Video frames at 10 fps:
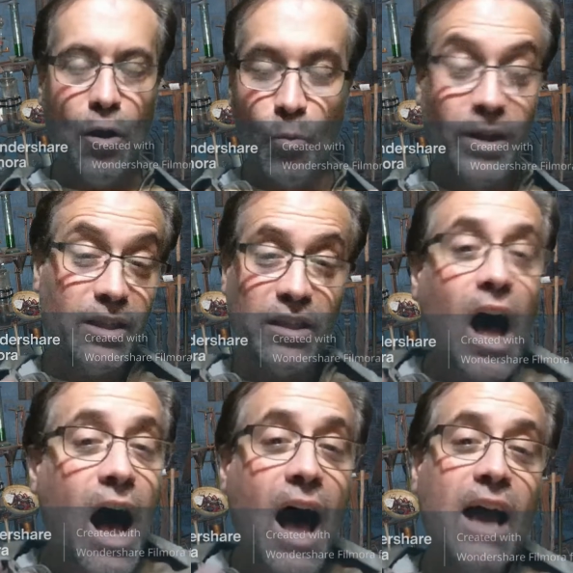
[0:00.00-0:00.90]

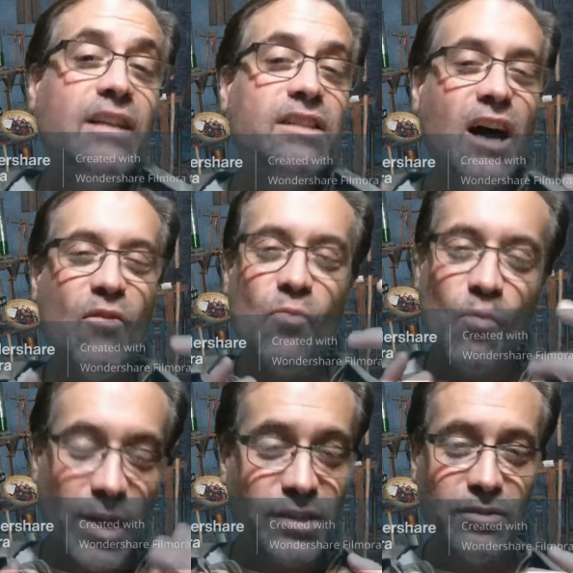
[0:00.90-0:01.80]
relies on
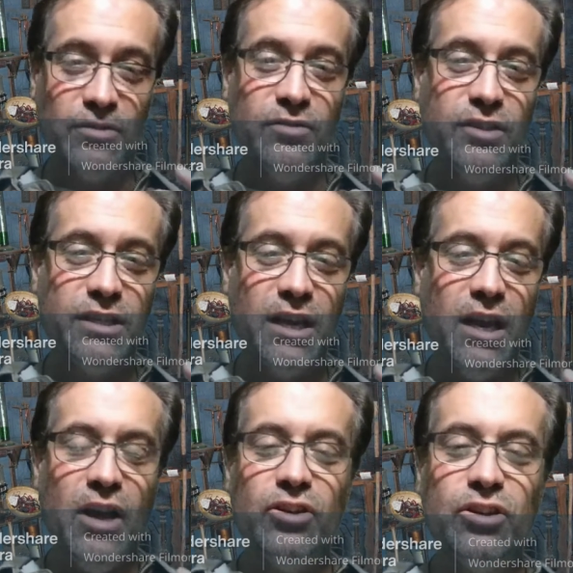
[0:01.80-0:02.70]
wizards
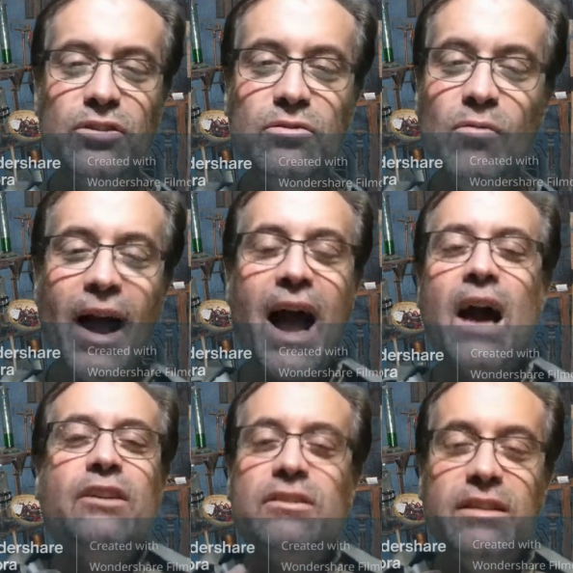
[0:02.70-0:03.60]
to
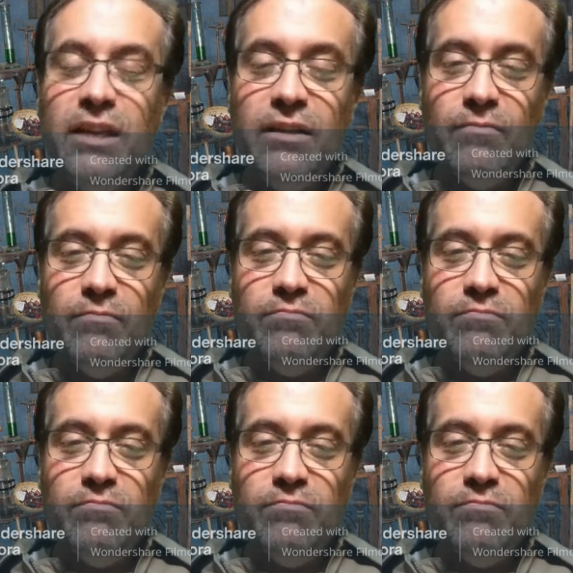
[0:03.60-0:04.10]
actually